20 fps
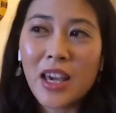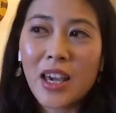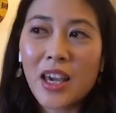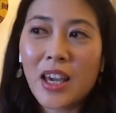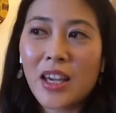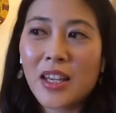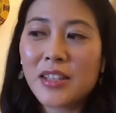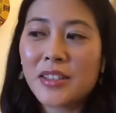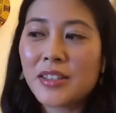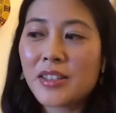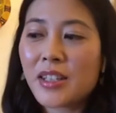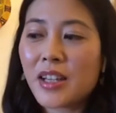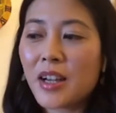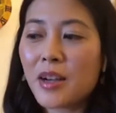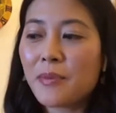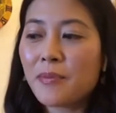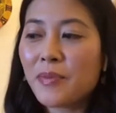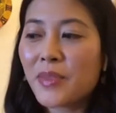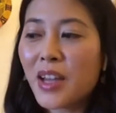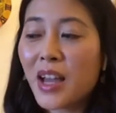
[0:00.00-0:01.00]
And
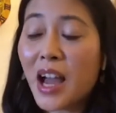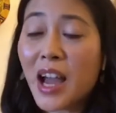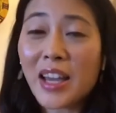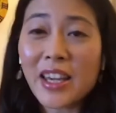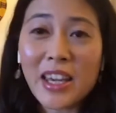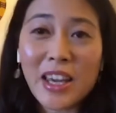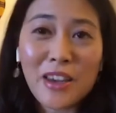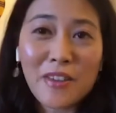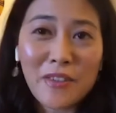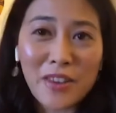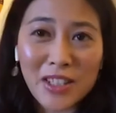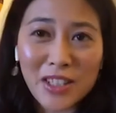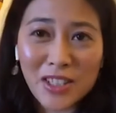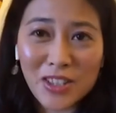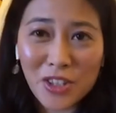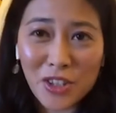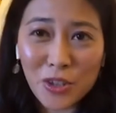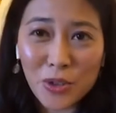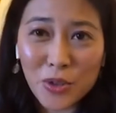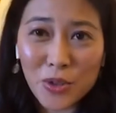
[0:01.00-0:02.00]
I gave
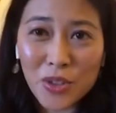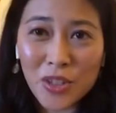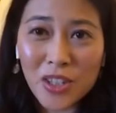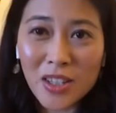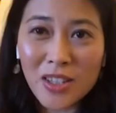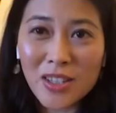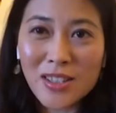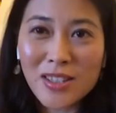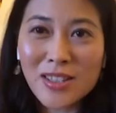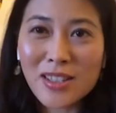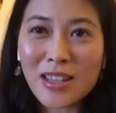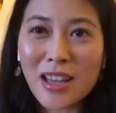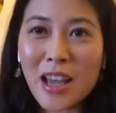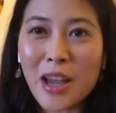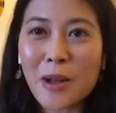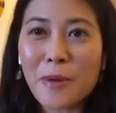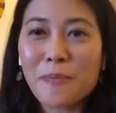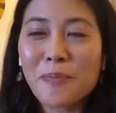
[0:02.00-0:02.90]
excuses.